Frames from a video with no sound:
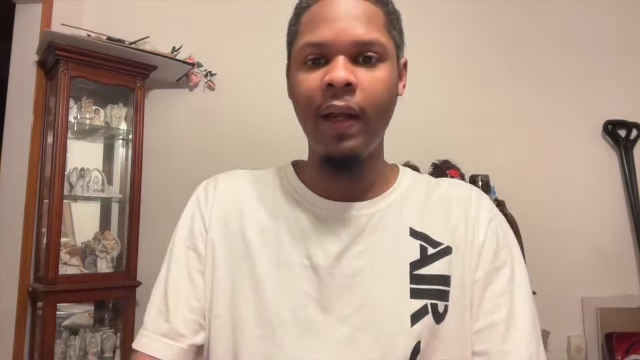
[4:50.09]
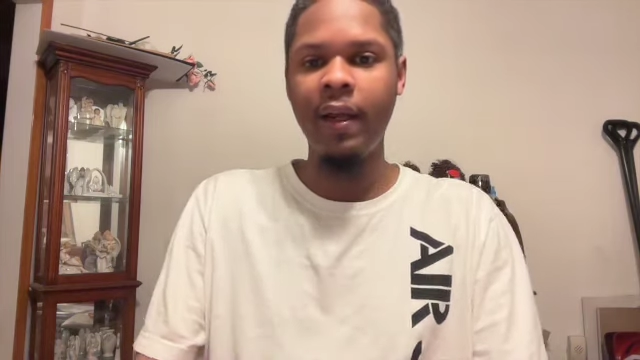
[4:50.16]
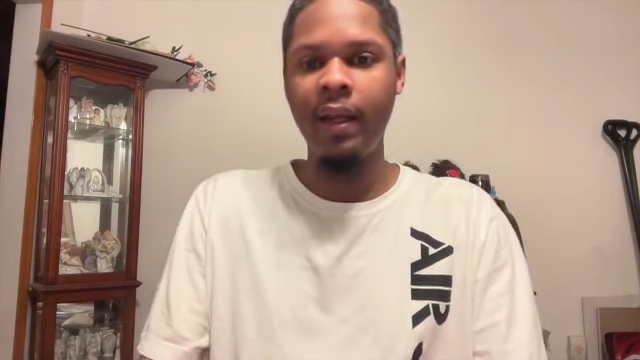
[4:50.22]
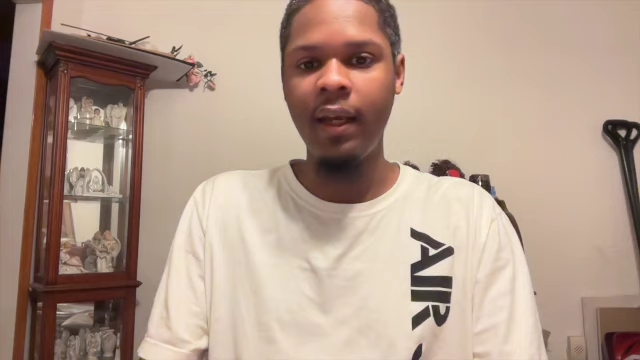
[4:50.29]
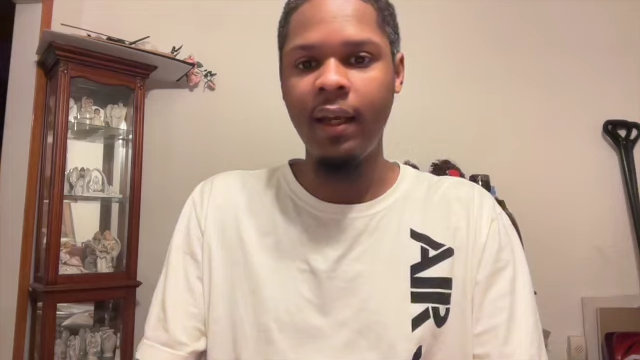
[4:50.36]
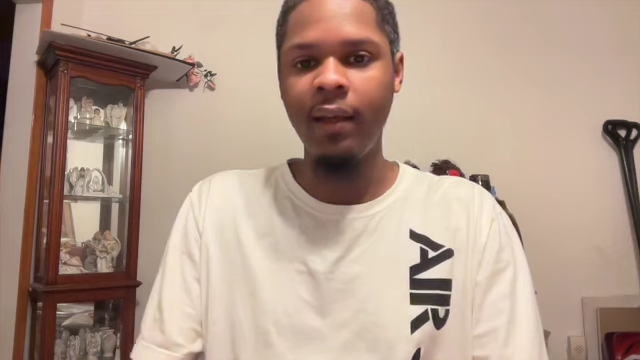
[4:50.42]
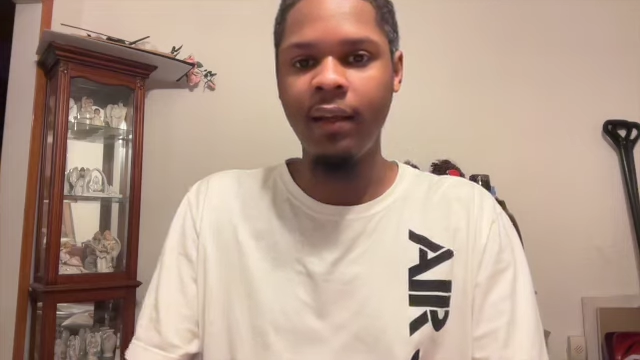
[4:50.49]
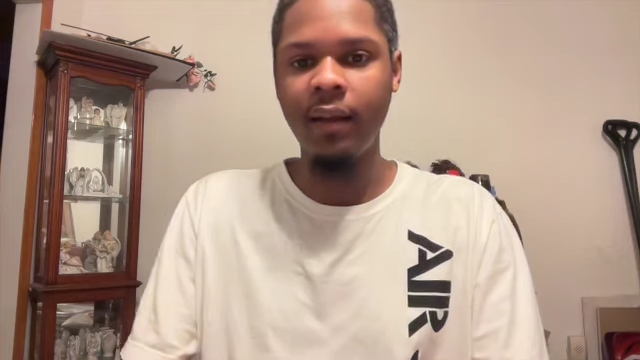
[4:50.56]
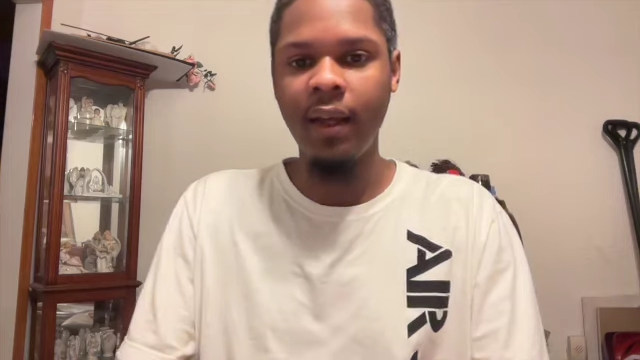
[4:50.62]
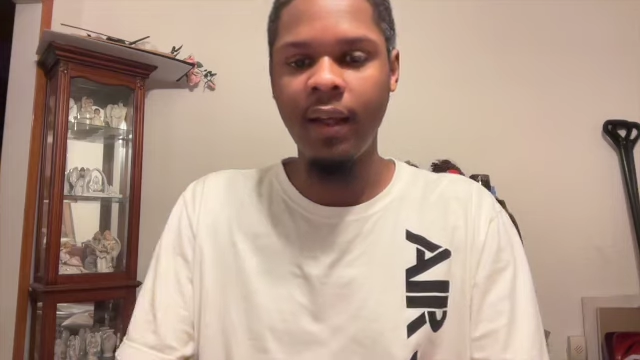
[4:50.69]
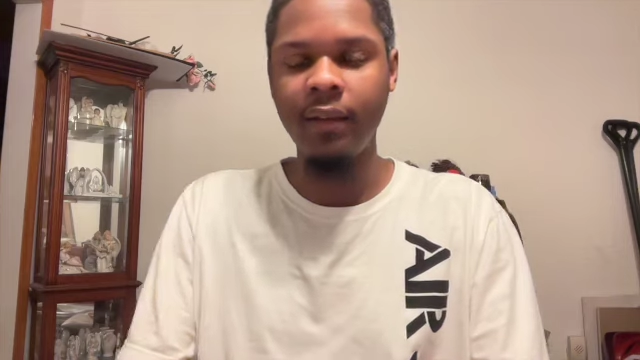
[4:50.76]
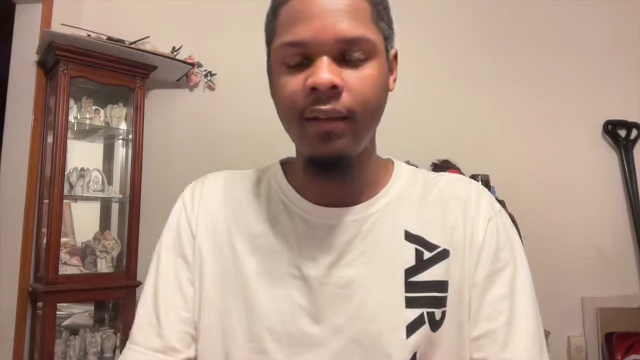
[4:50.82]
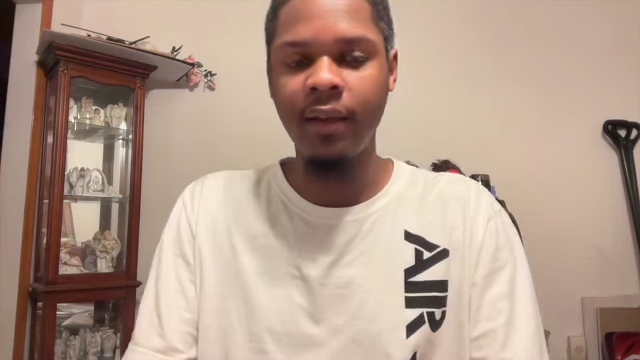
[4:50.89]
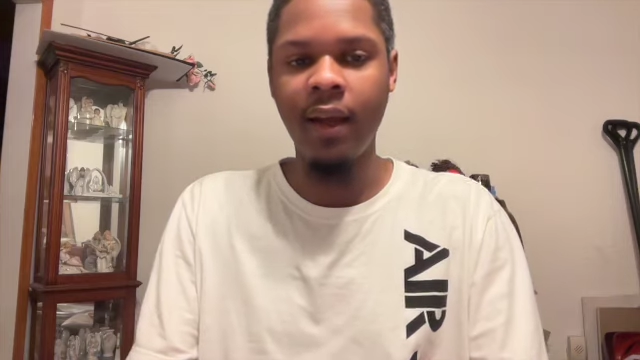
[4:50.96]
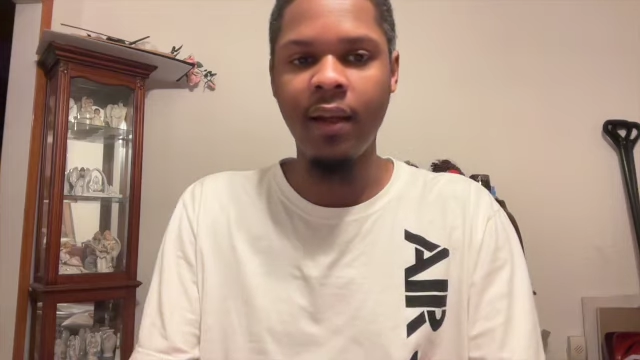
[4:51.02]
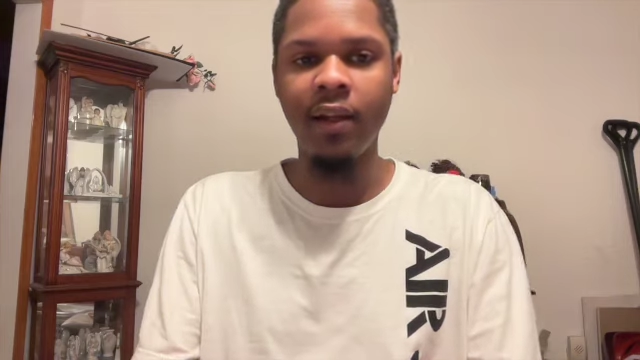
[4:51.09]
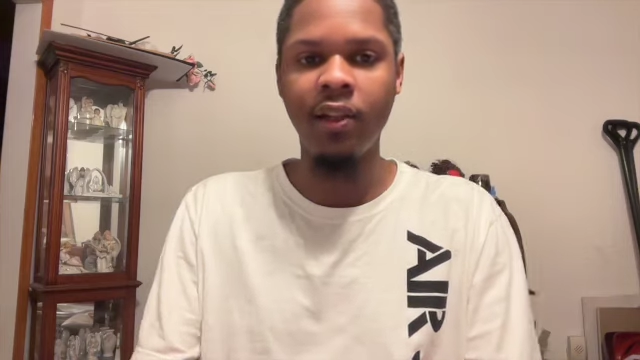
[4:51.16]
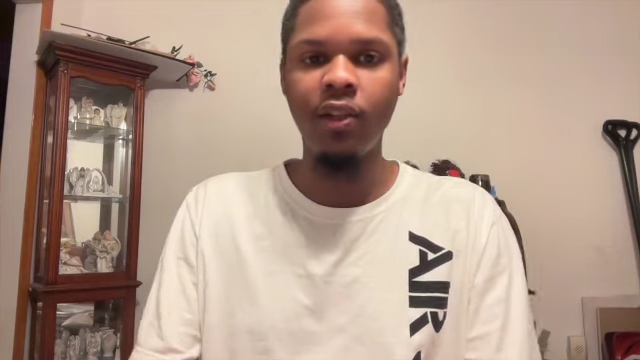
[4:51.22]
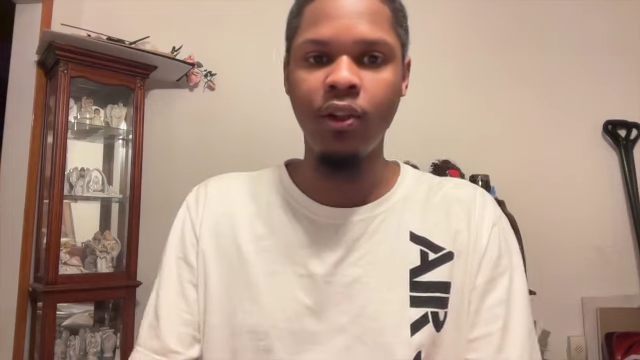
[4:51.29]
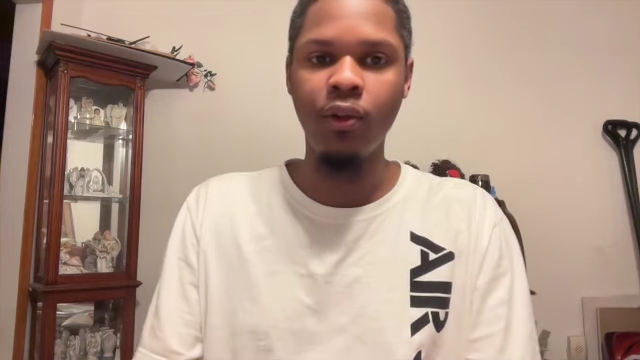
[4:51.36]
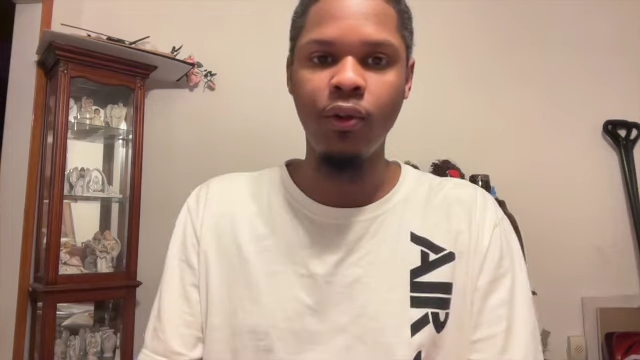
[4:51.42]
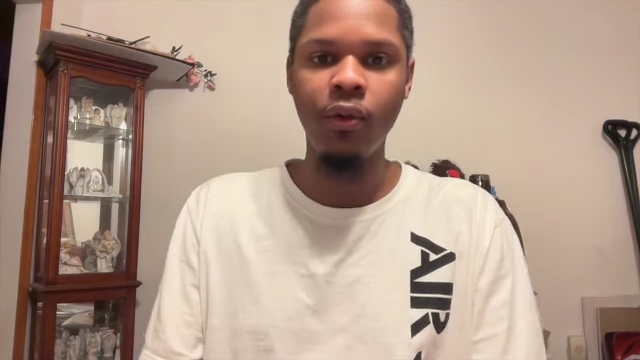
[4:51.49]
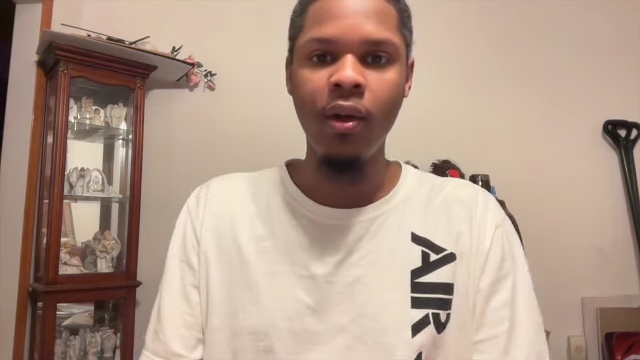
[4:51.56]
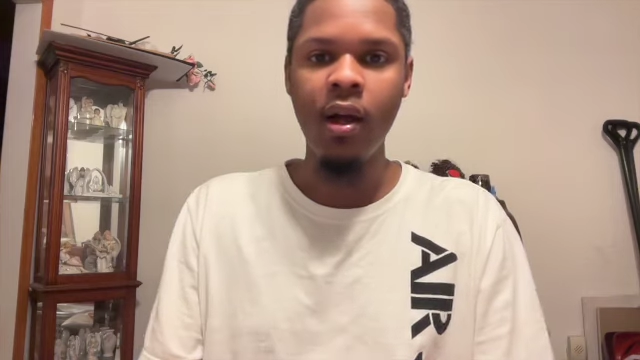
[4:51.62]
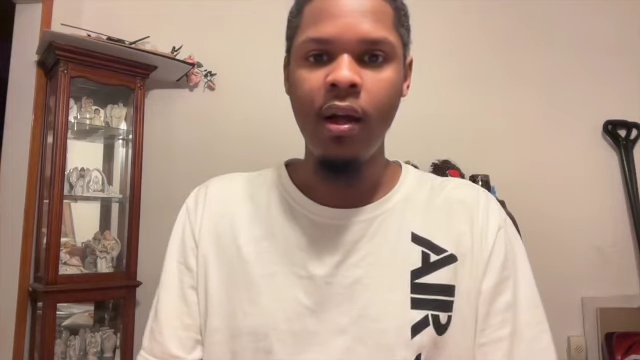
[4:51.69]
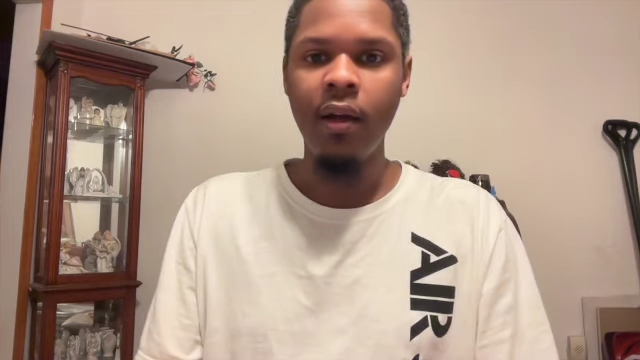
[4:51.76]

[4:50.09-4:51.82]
did the things that they could do